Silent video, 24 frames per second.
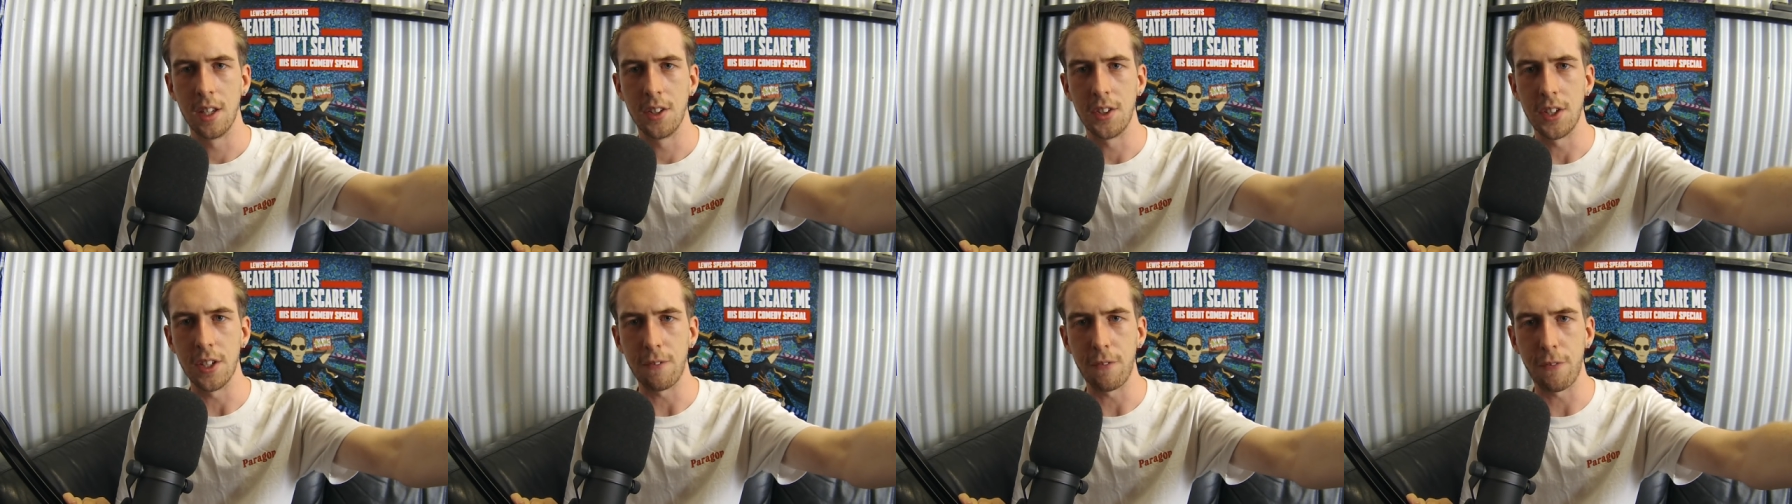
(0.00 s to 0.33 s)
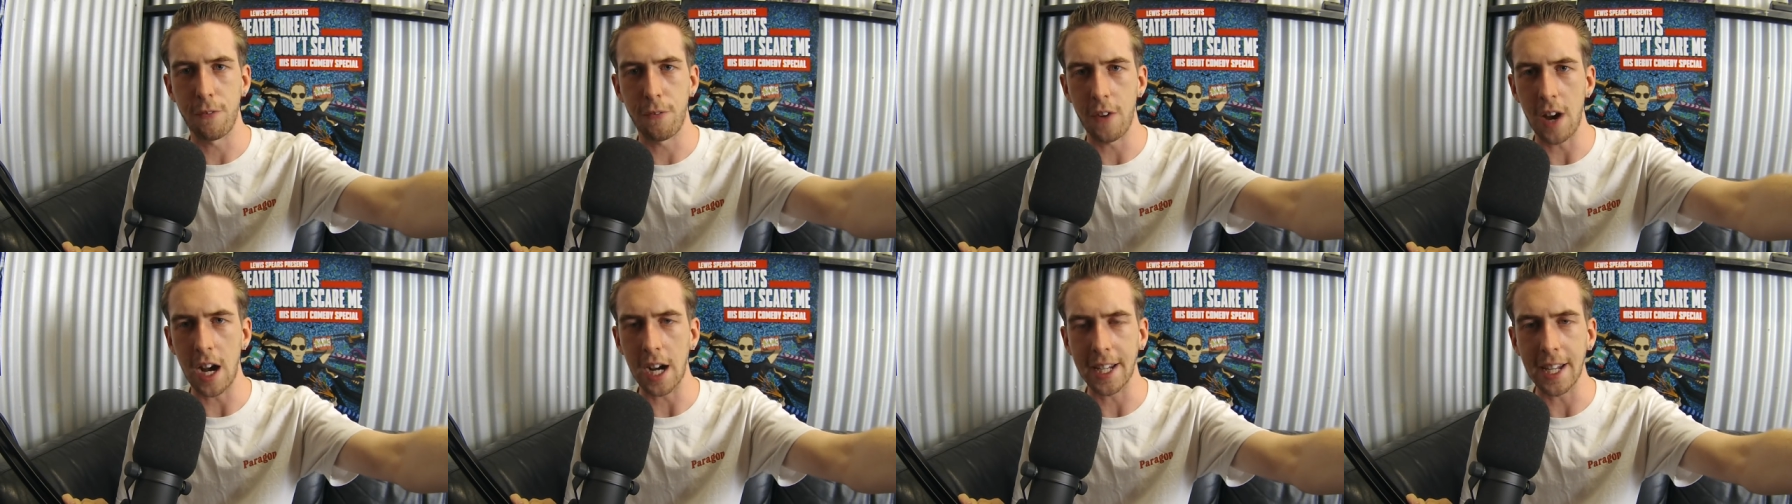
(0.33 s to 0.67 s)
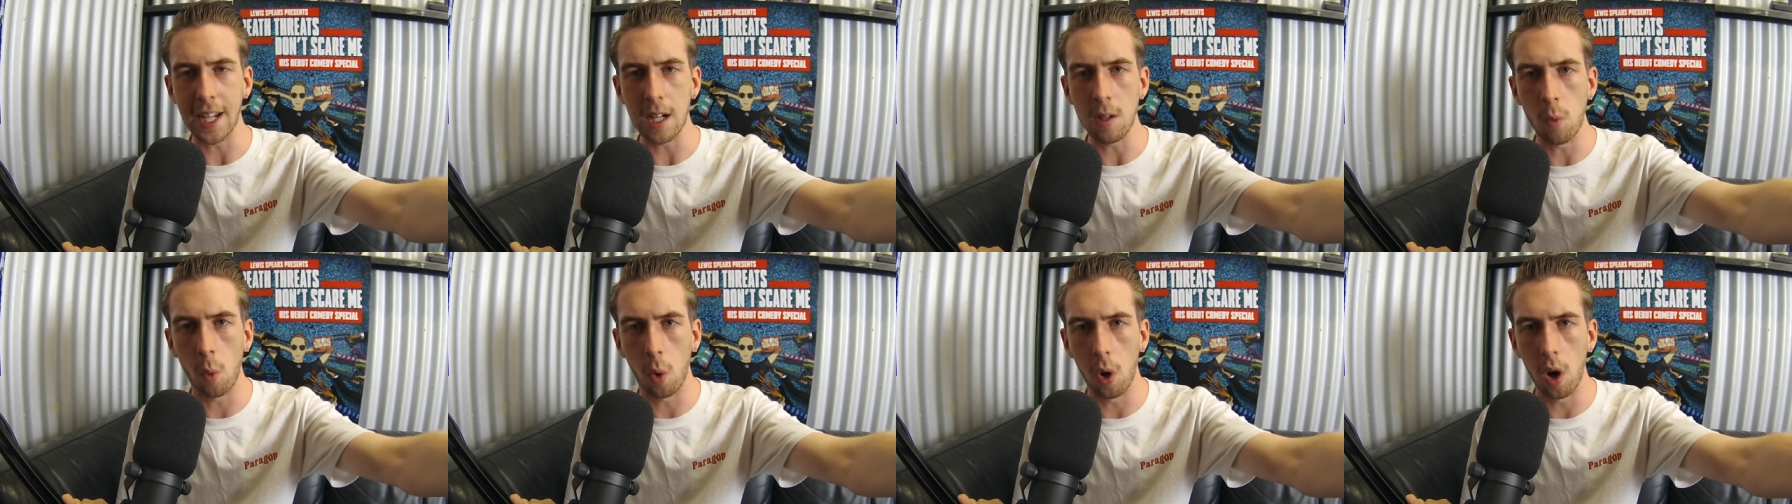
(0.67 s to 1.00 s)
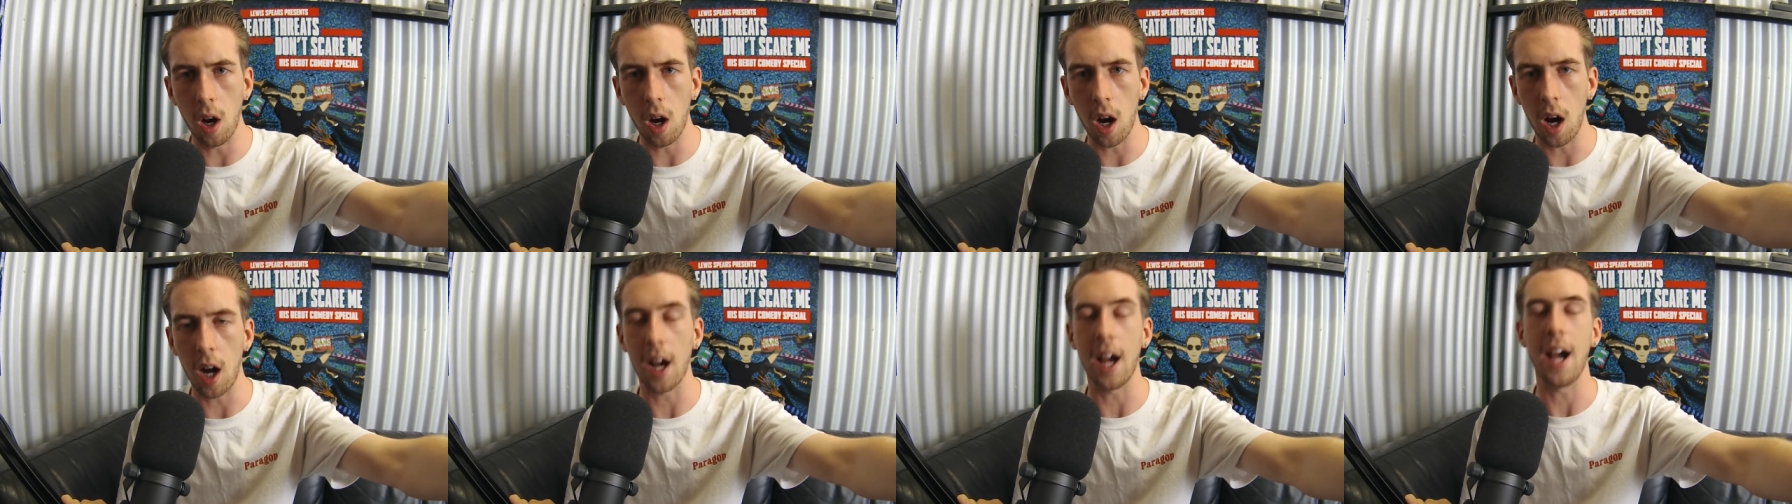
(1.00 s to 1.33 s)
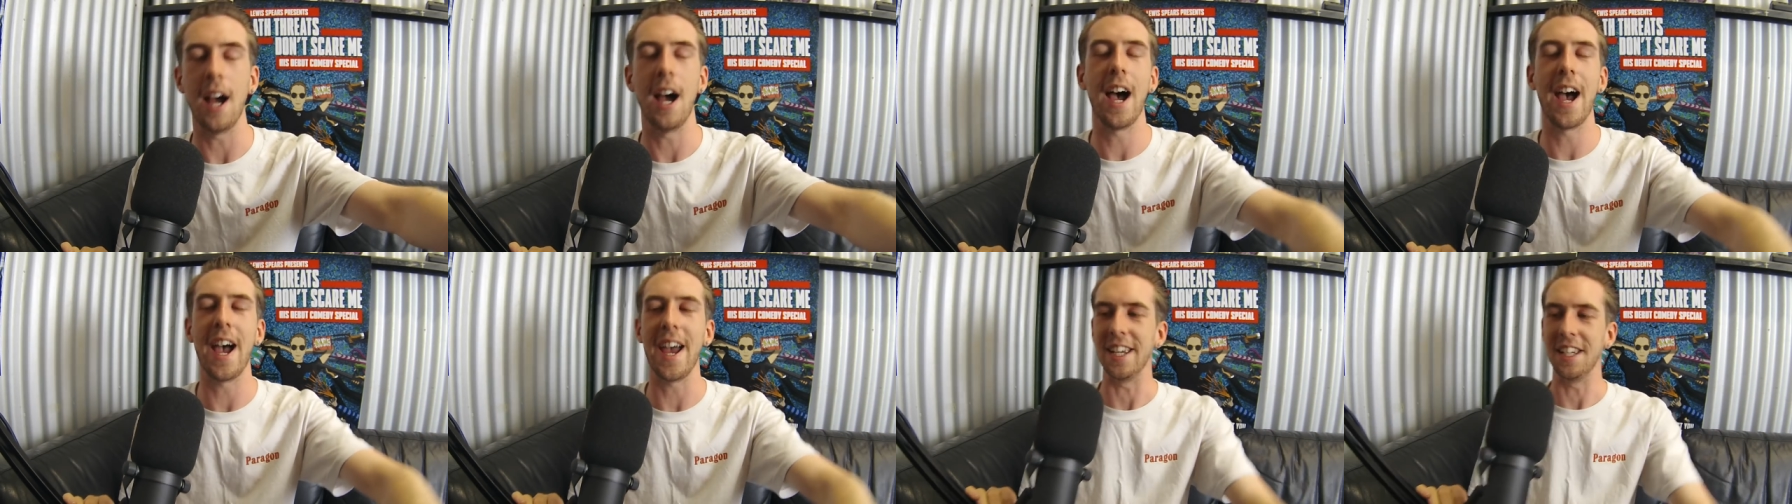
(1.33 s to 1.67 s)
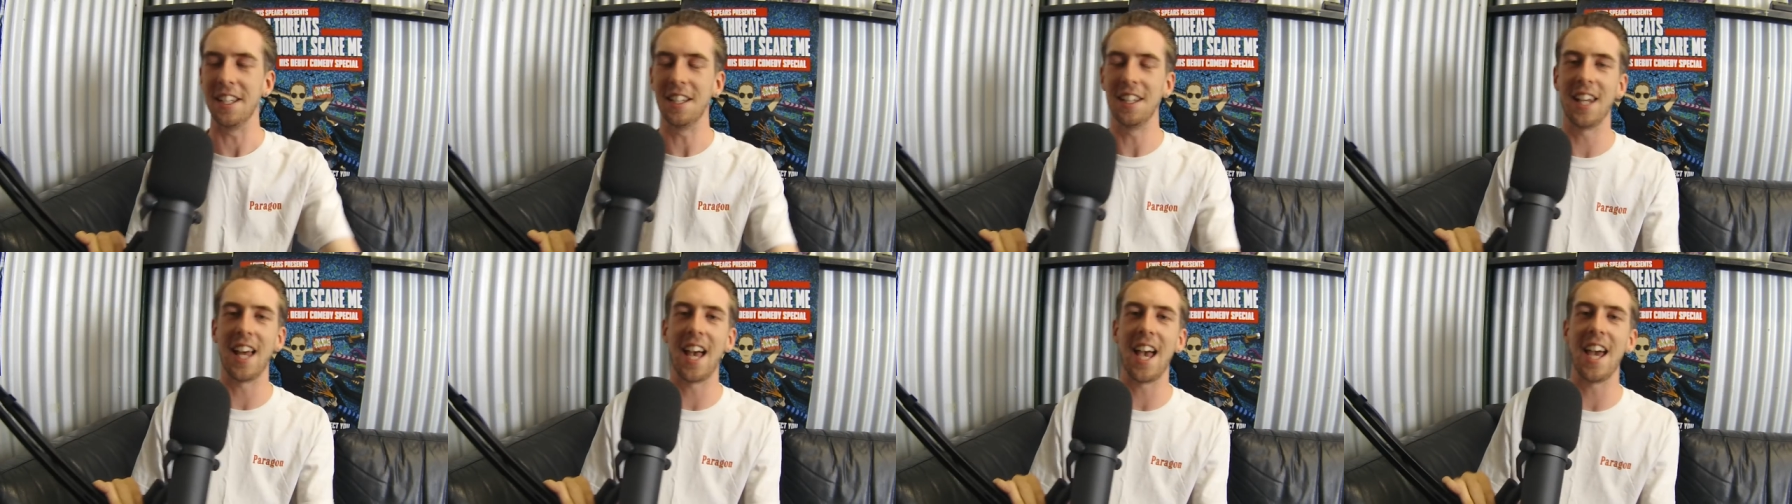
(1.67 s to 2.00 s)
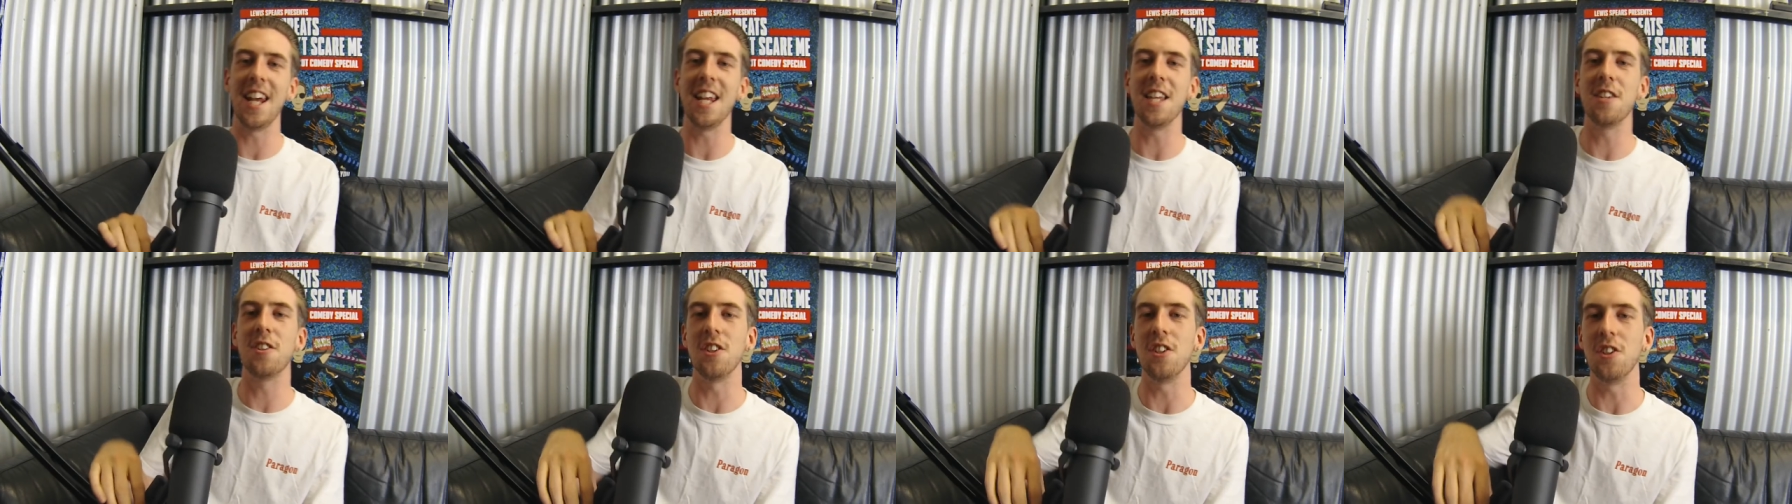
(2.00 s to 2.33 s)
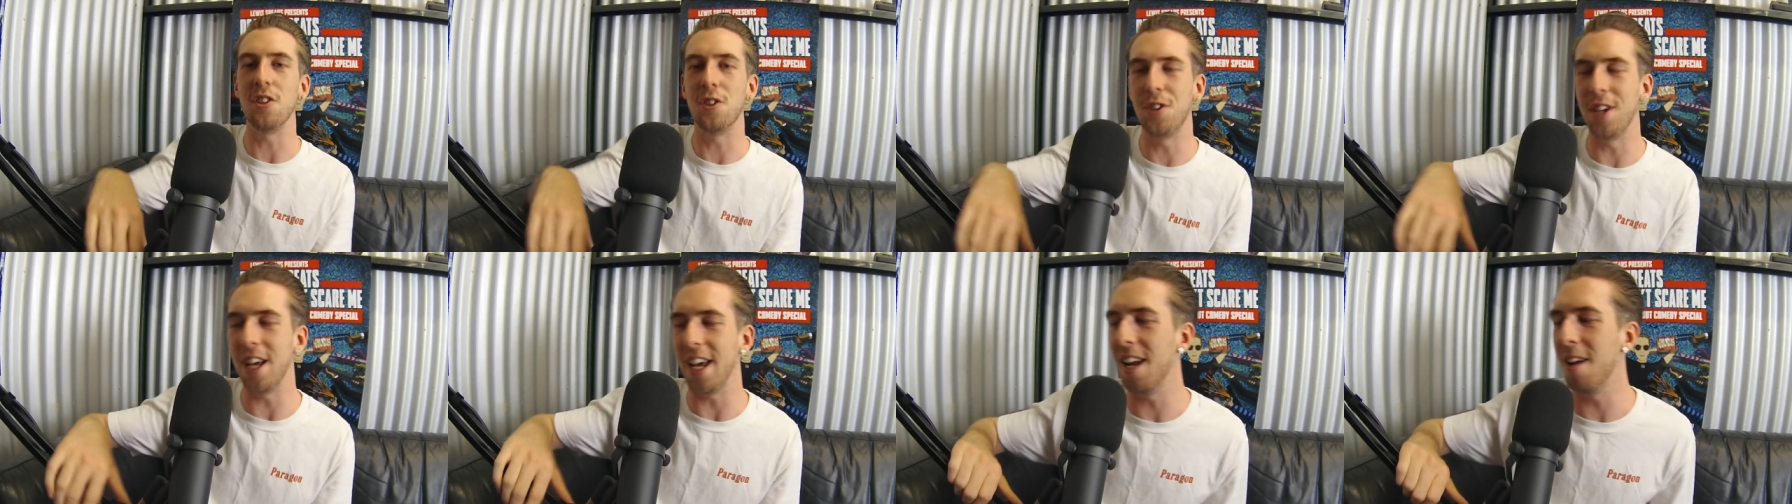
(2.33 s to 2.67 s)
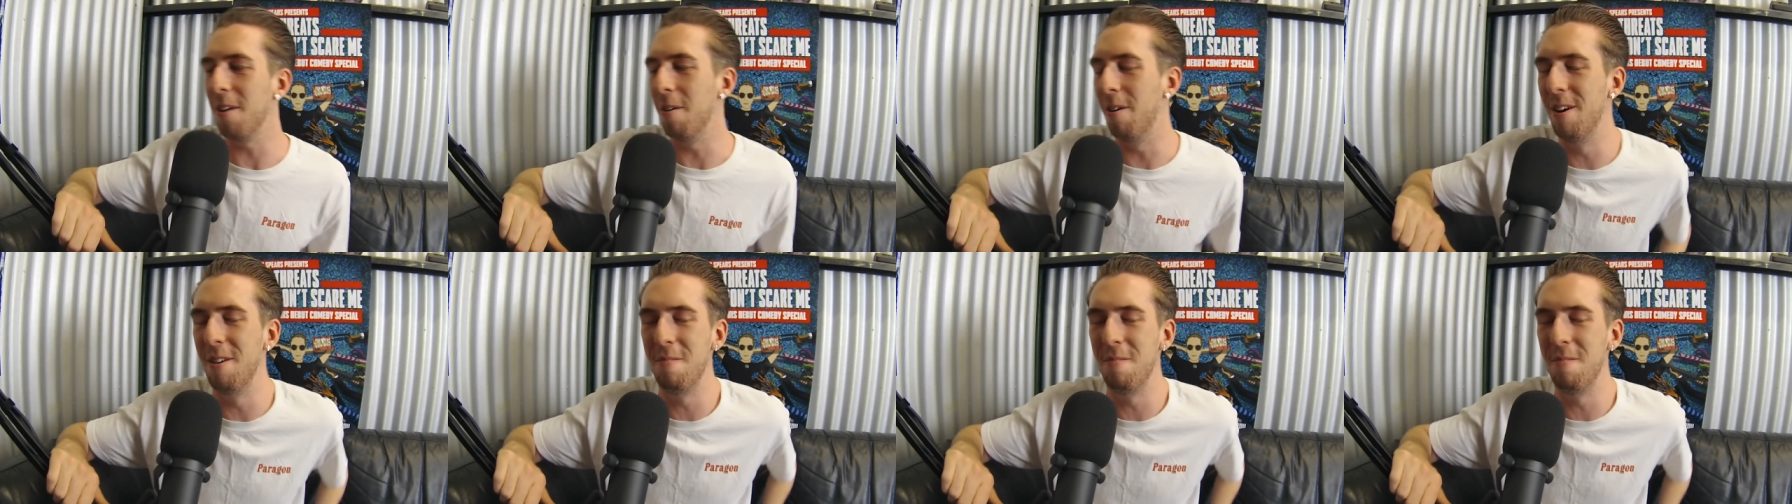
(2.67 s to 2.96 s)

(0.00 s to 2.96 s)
Does it fucking work? Okay. Hey, ladies and gentlemen,